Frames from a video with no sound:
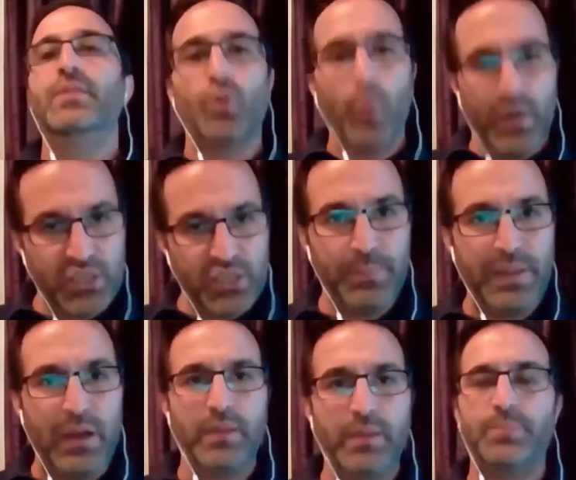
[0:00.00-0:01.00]
the question
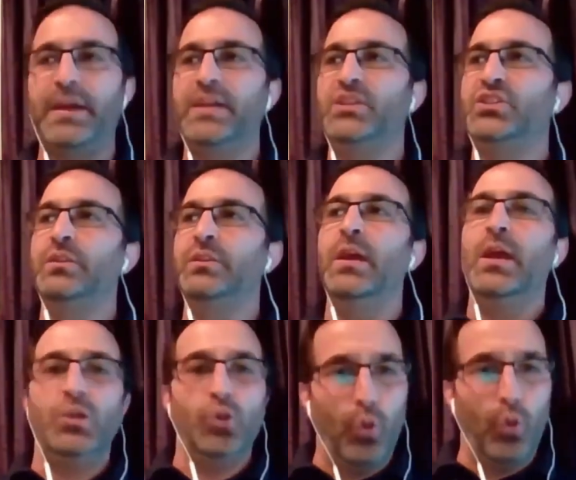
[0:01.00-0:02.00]
behind the patient,
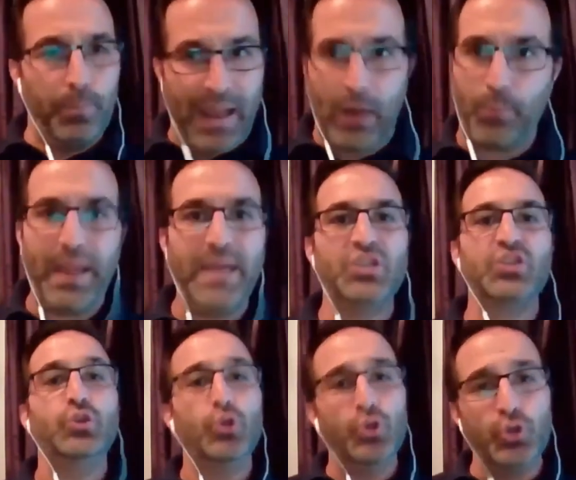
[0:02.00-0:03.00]
your
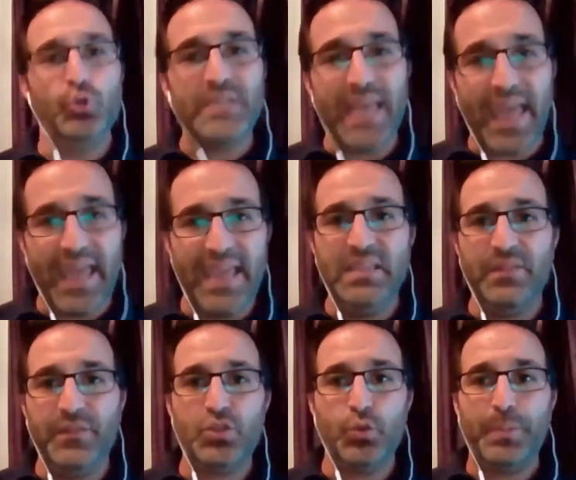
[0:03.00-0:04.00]
palpation. You'd use
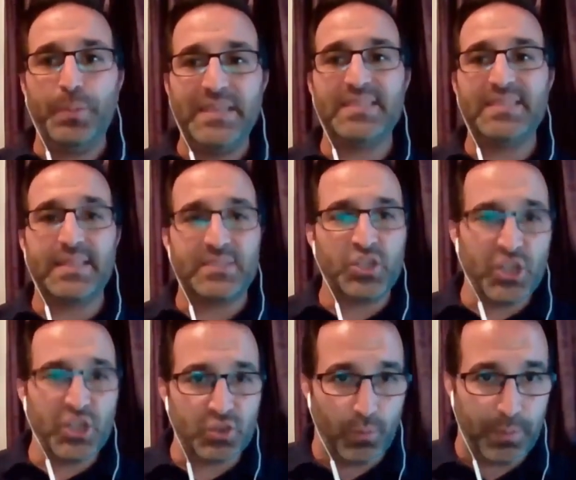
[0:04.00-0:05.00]
individual pieces as a
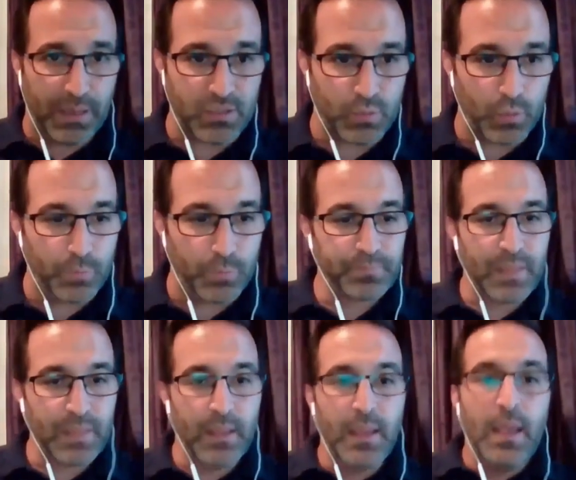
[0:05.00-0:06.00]
jigsaw puzzle.
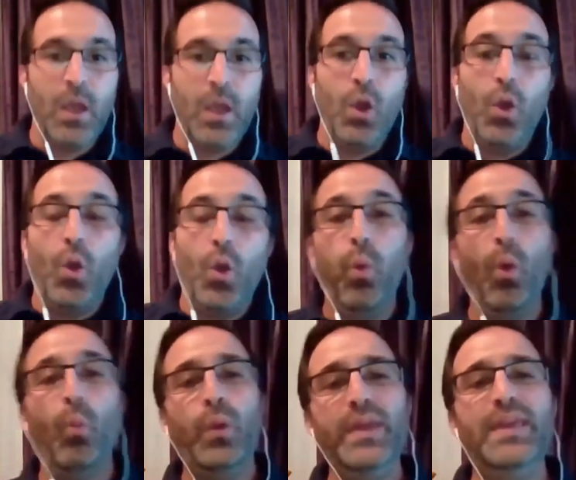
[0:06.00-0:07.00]

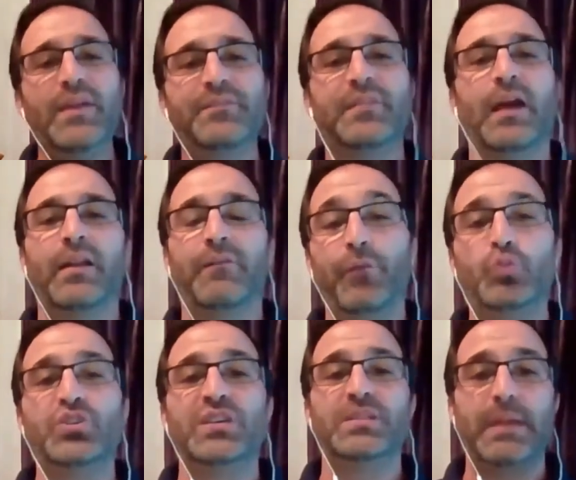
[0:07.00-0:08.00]
What we have done,
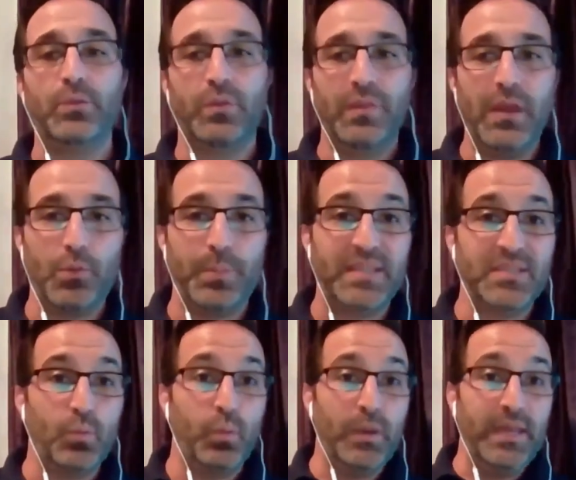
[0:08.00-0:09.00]
unfortunately, as manual therapists,
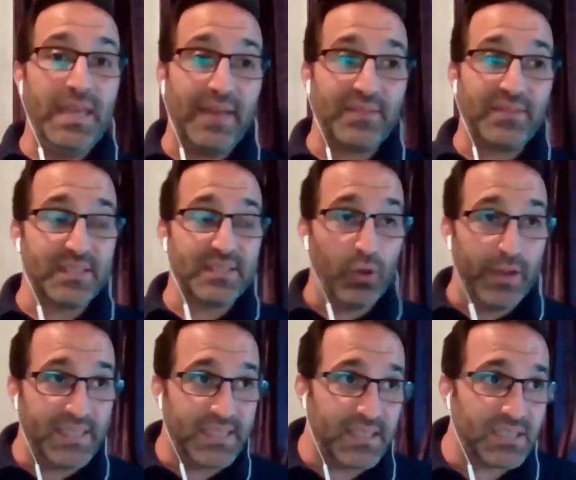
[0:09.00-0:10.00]
we have got
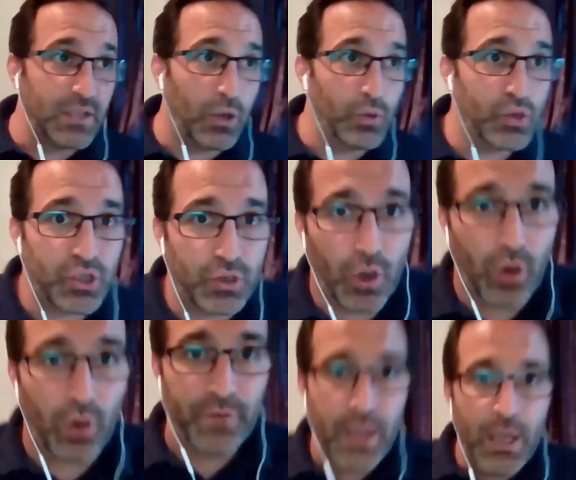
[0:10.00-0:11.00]
into this notion
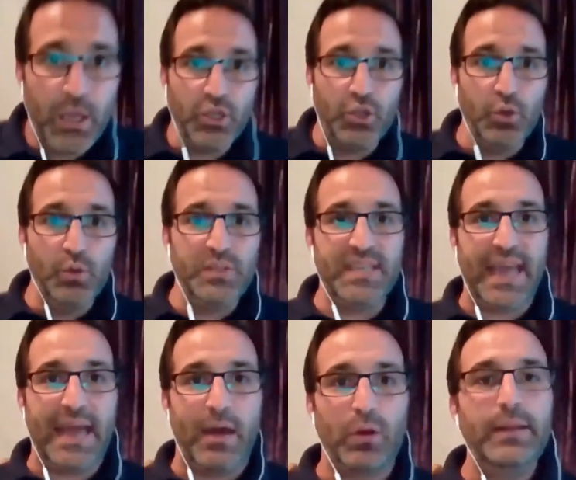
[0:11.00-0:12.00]
of using
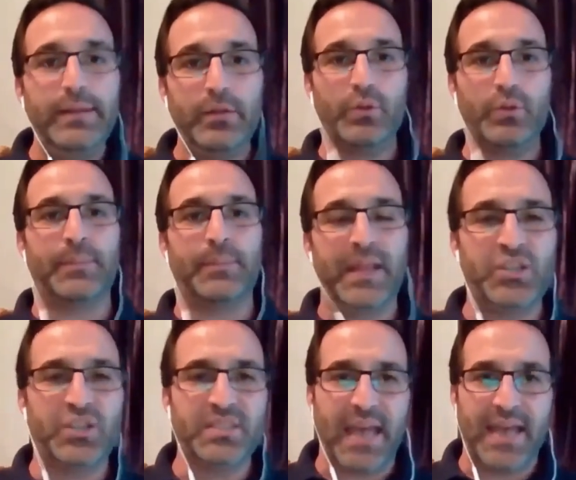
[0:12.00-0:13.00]
our clinical
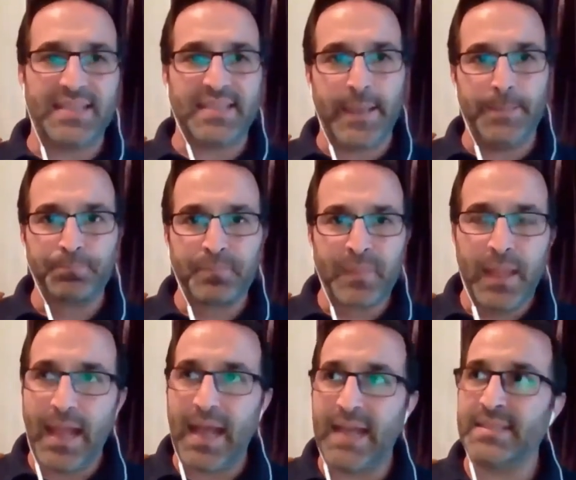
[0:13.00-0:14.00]
examinations as a
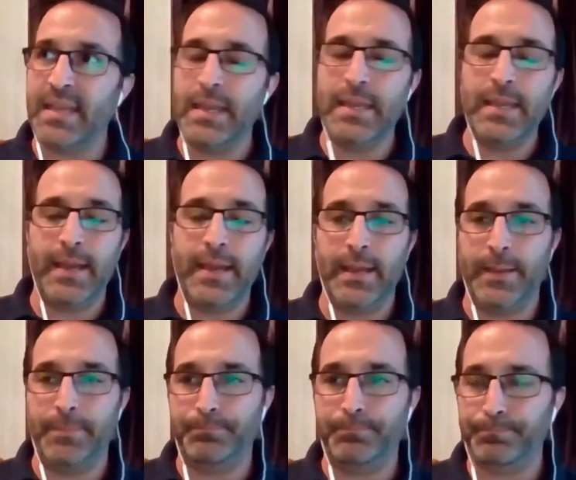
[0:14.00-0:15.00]
as a
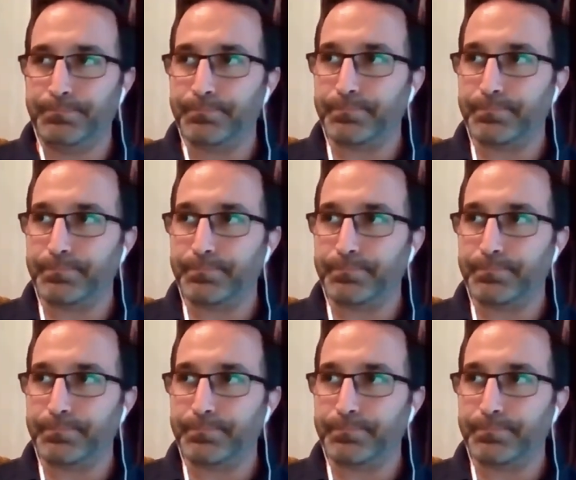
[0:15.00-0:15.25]
um,